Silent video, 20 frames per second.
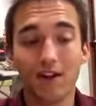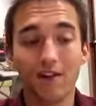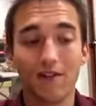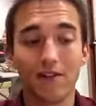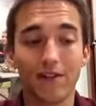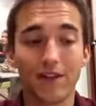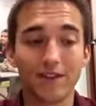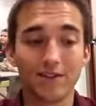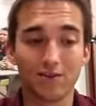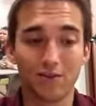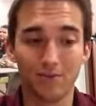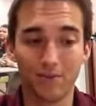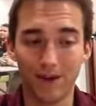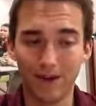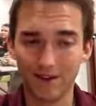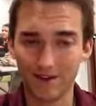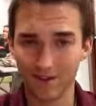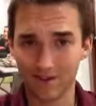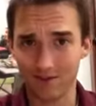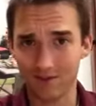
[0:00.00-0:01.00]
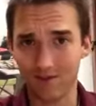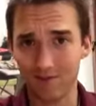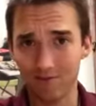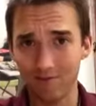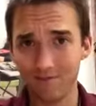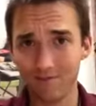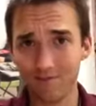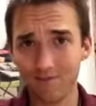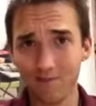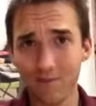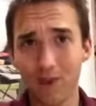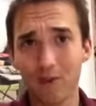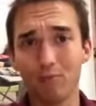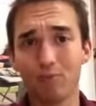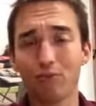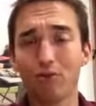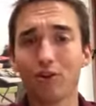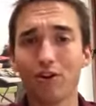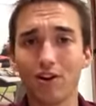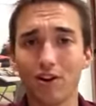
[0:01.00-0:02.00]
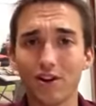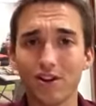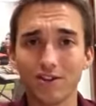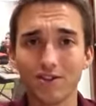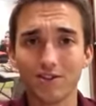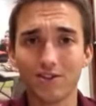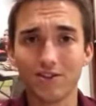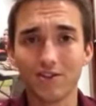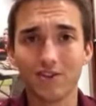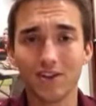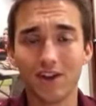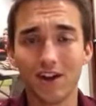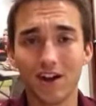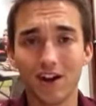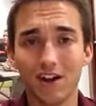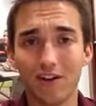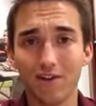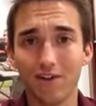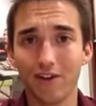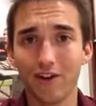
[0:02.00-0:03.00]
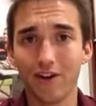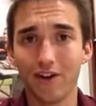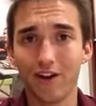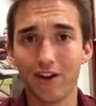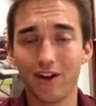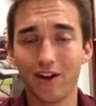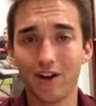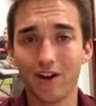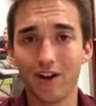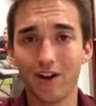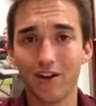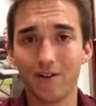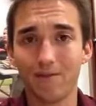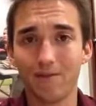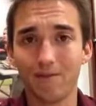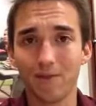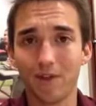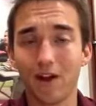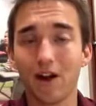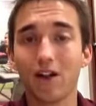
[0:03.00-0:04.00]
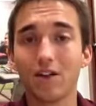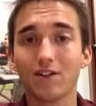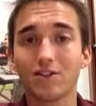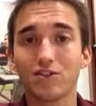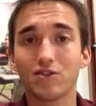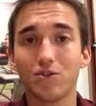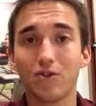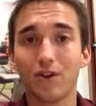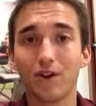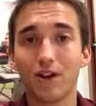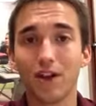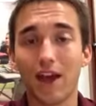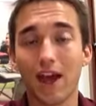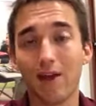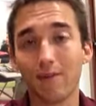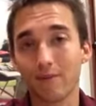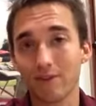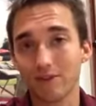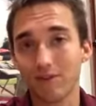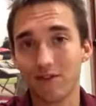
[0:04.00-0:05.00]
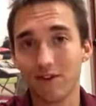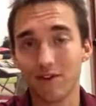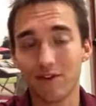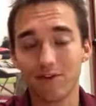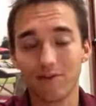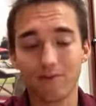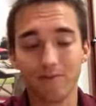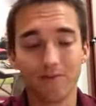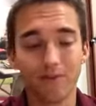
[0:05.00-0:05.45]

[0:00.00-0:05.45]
And that's what makes Brooks a very college-going atmosphere.